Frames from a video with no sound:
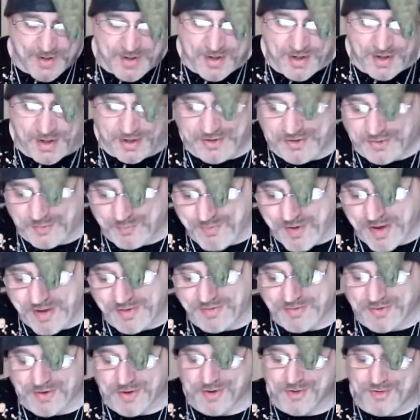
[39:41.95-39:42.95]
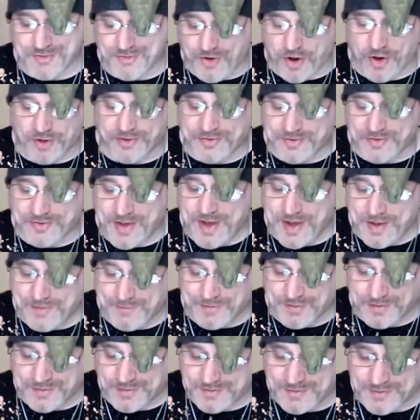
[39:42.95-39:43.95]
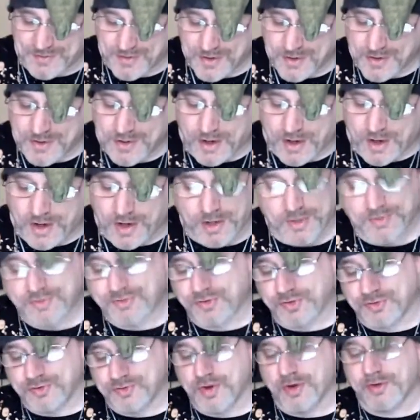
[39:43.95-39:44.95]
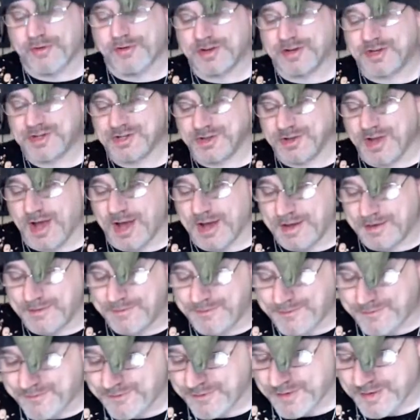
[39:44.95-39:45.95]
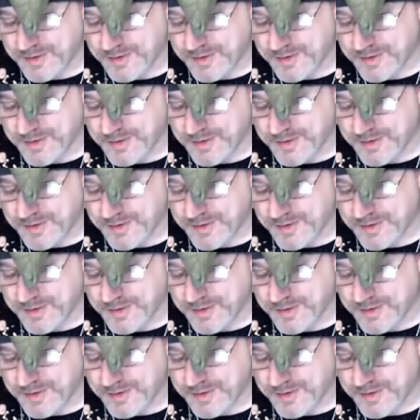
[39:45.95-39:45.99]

Expressed across the heavens to nourish life